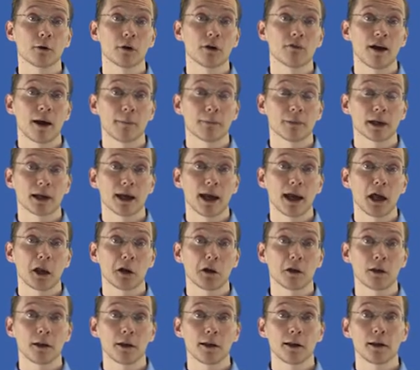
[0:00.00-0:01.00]
of
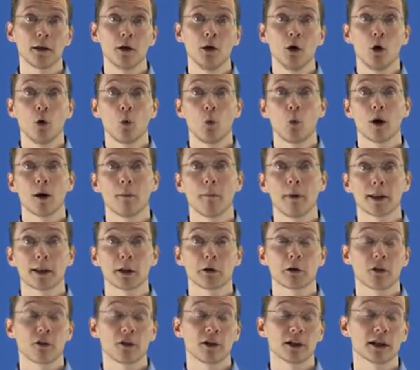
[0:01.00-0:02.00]
applications where message
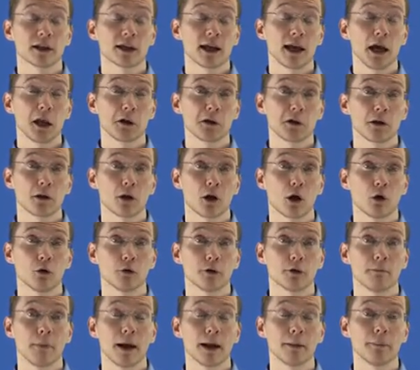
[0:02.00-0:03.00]
authentication codes
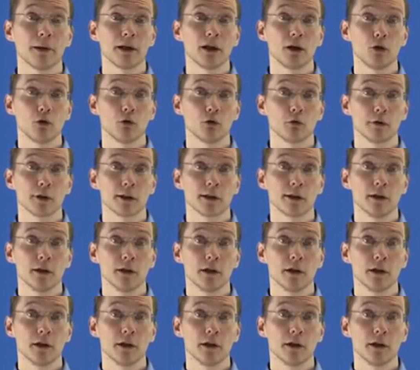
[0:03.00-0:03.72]
might be used.